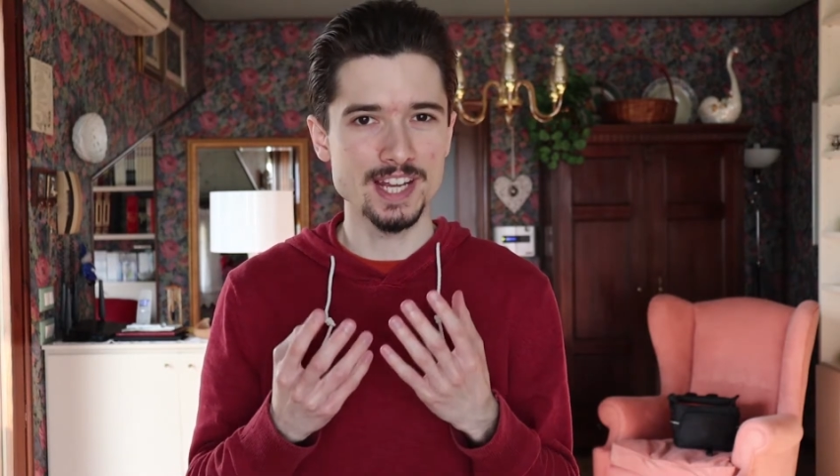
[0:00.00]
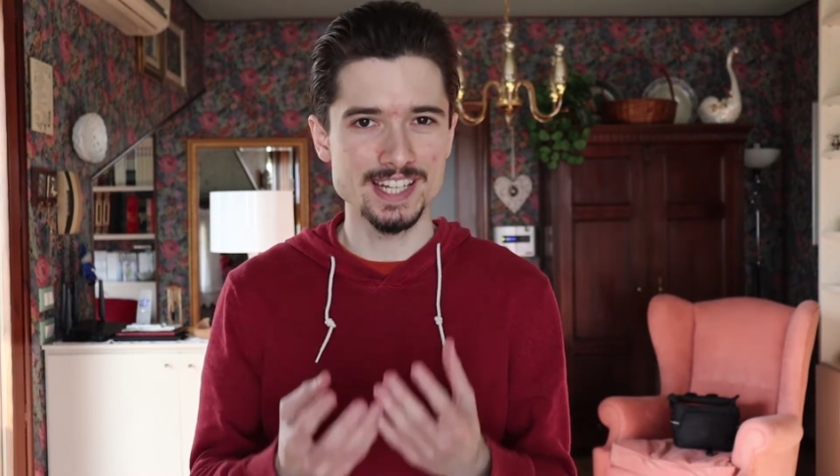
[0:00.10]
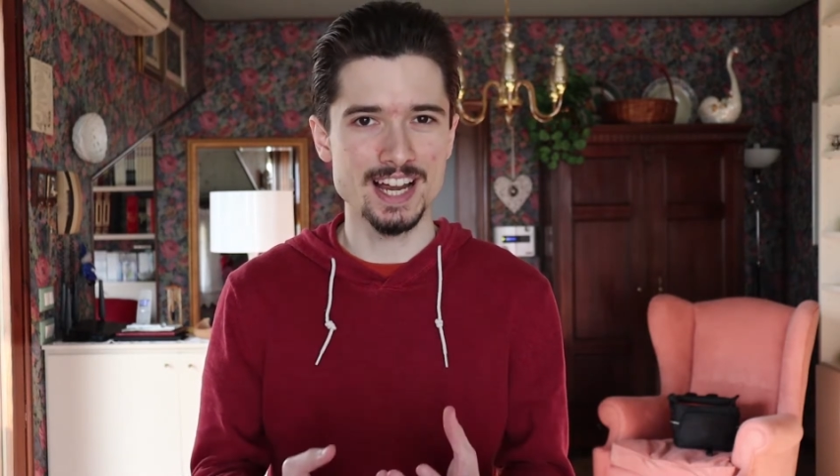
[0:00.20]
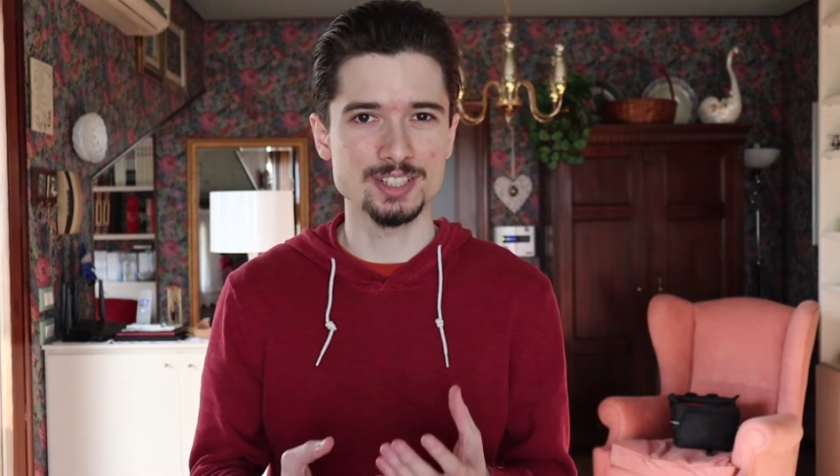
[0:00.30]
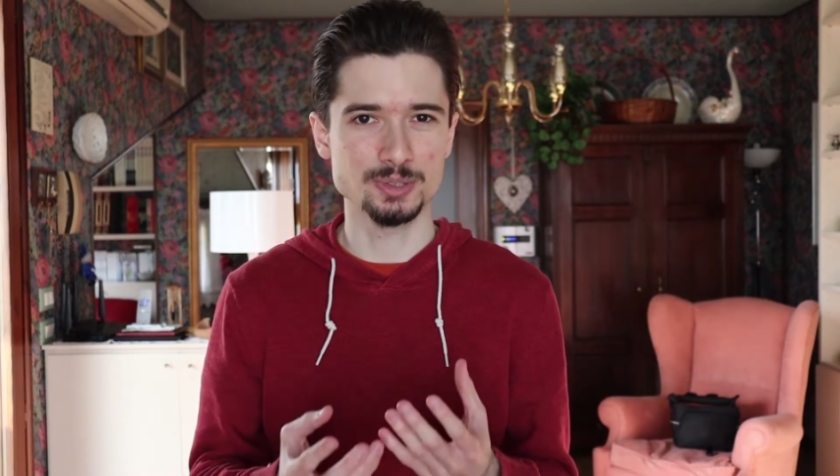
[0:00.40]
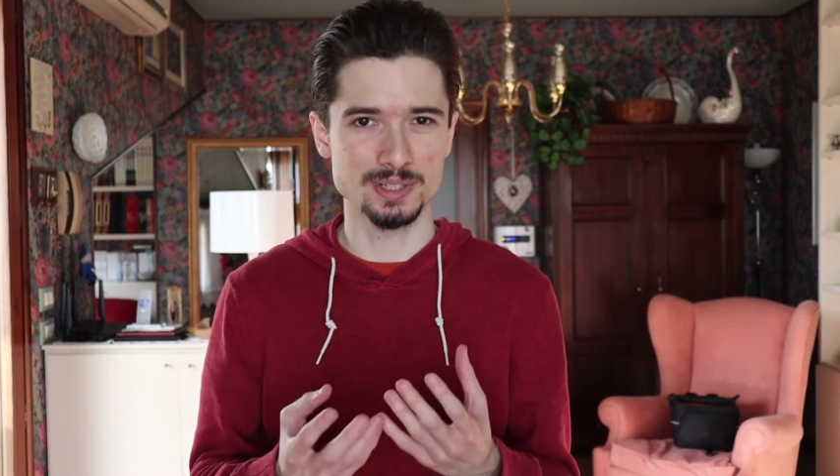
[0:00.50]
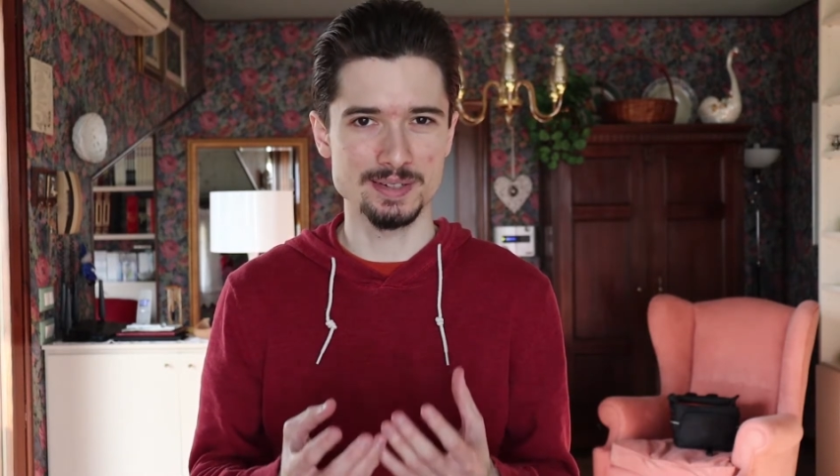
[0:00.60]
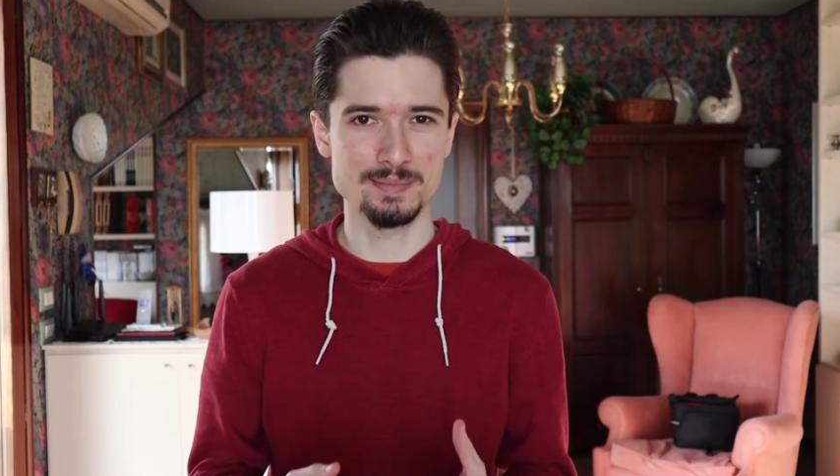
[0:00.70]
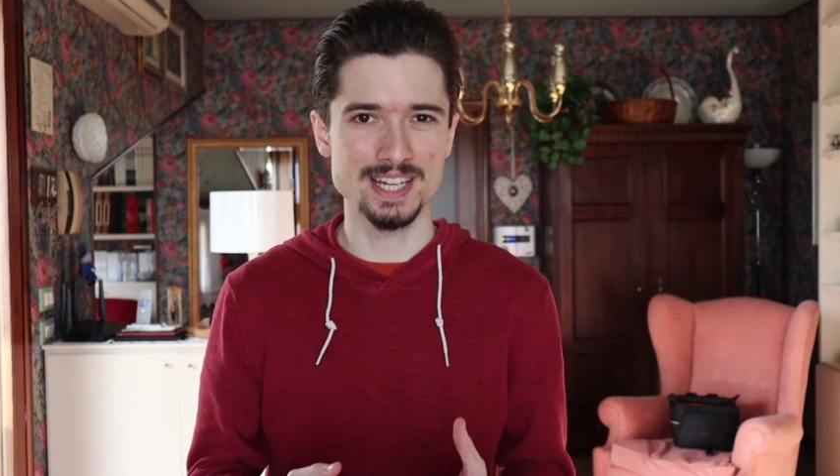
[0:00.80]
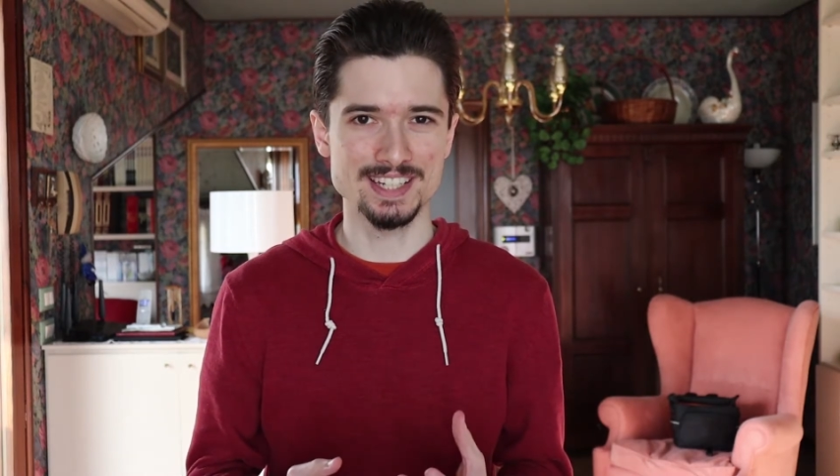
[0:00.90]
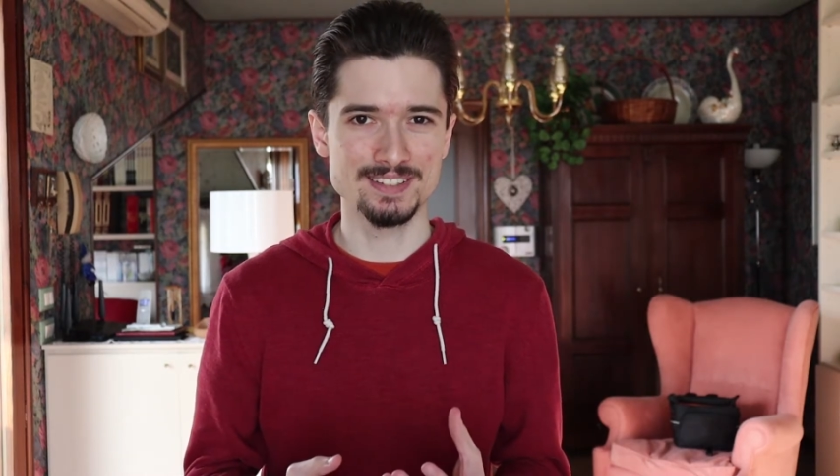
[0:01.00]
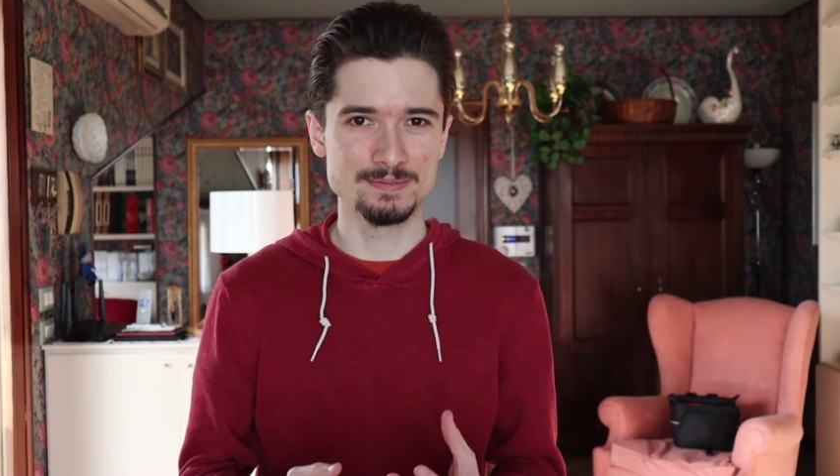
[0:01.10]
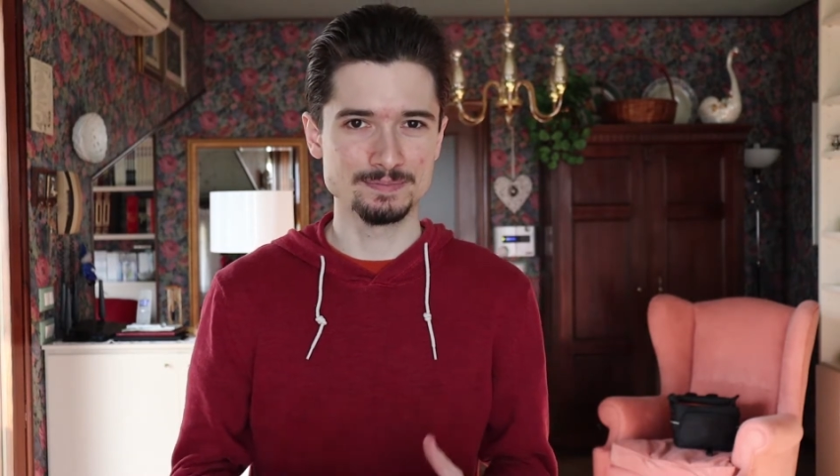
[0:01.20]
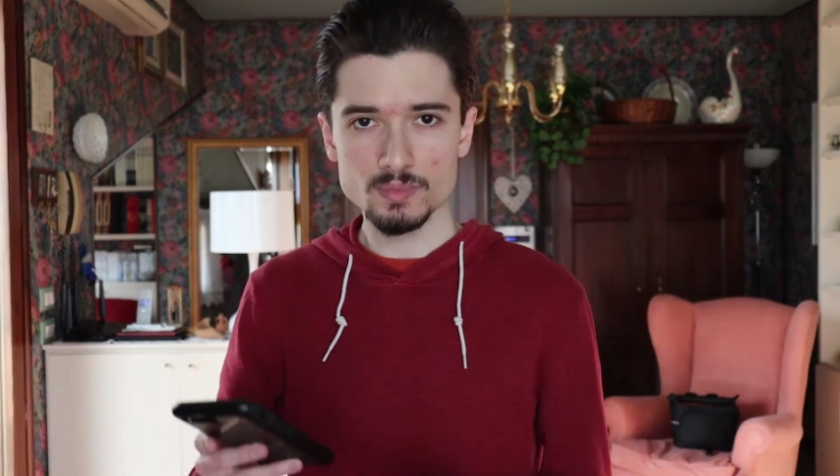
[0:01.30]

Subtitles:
I actually mean.